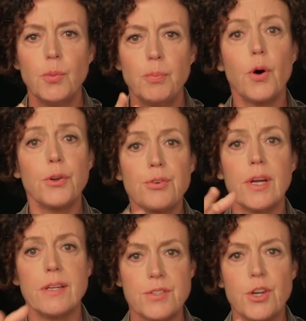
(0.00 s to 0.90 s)

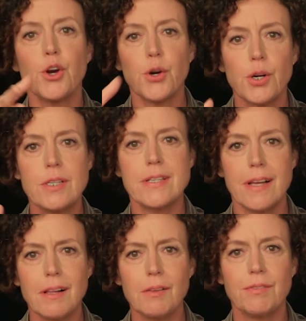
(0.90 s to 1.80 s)
portrays
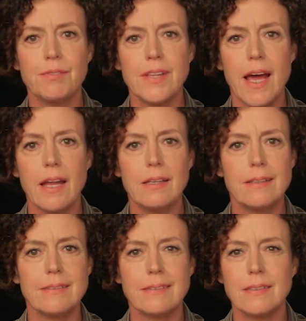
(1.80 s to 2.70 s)
herself. That
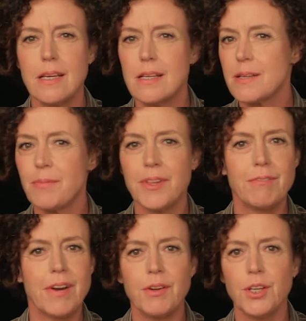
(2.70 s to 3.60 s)
is something
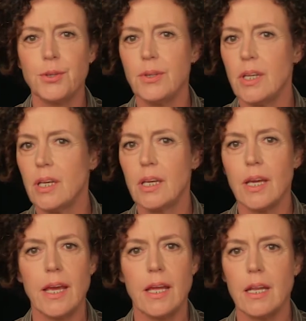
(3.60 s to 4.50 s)
very unique
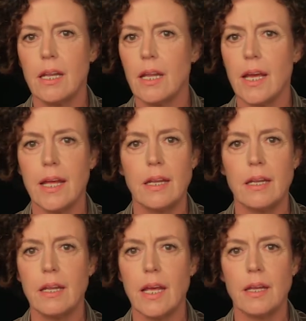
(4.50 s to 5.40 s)

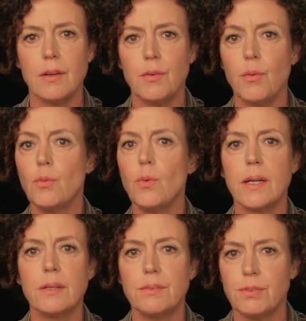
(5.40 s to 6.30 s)
and
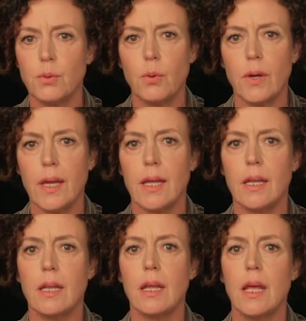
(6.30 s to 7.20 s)
wonderful,
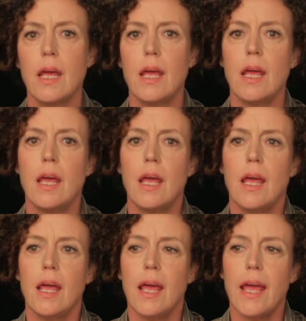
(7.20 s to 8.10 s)
and
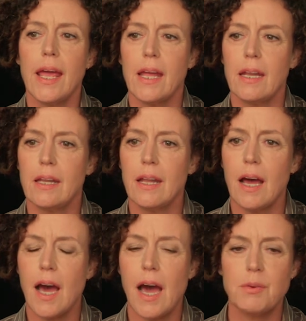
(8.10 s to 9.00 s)

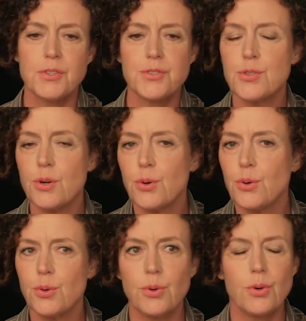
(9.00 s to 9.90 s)
I was
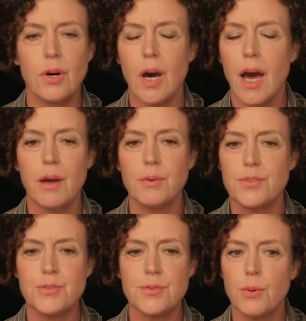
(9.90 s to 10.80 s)

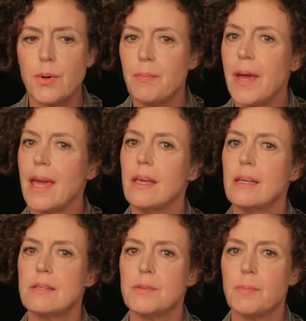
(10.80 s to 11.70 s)
so
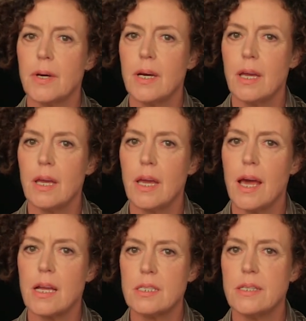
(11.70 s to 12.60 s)
amazed by
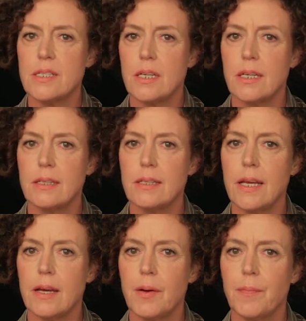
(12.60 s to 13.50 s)
Ashley
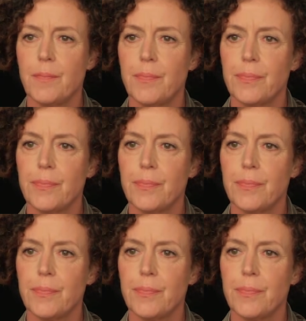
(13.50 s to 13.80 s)
Judd,